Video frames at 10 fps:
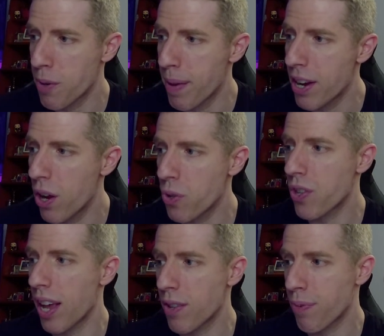It made no
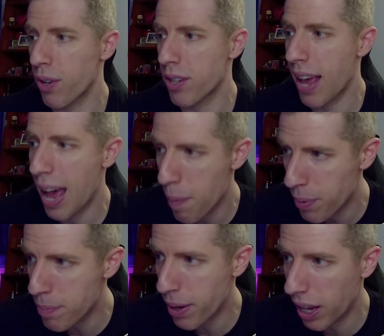sense for it to
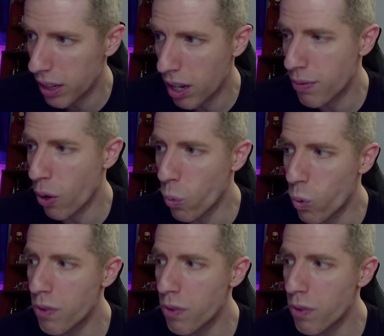happen, but I love